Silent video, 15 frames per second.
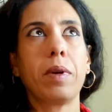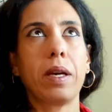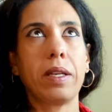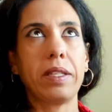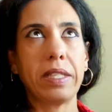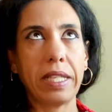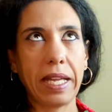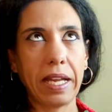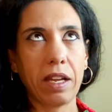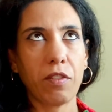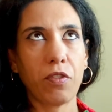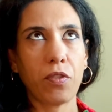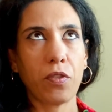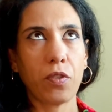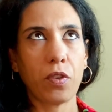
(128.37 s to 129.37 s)
I did have
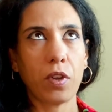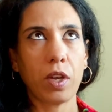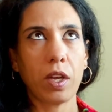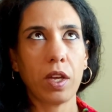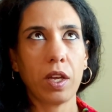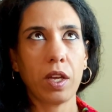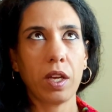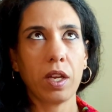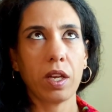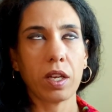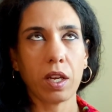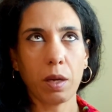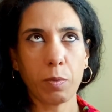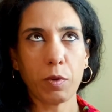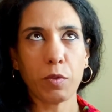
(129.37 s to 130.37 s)
a
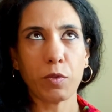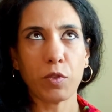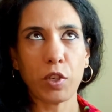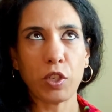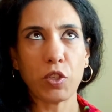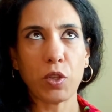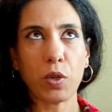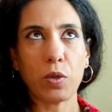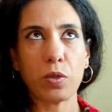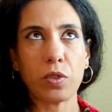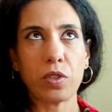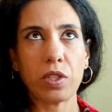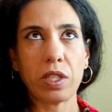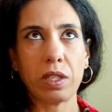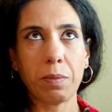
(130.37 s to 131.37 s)
couple of trench
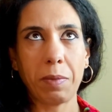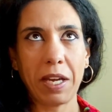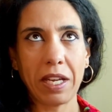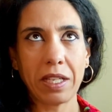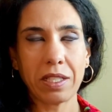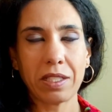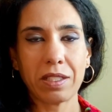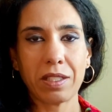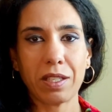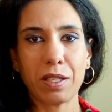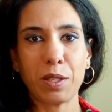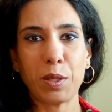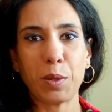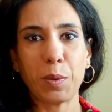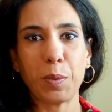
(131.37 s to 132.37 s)
coats in the past,
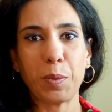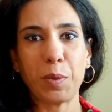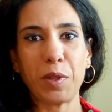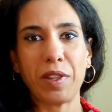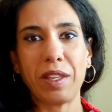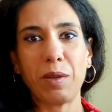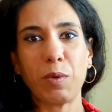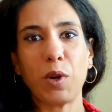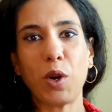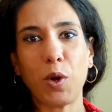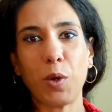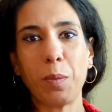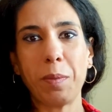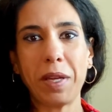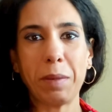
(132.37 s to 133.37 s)
but they were
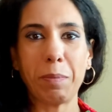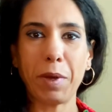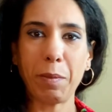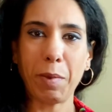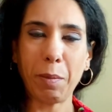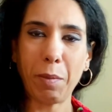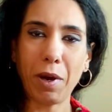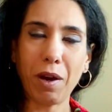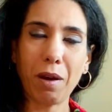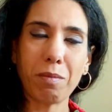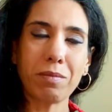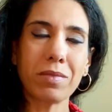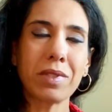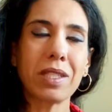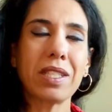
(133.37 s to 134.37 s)
all made by my
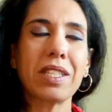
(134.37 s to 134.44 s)
mom.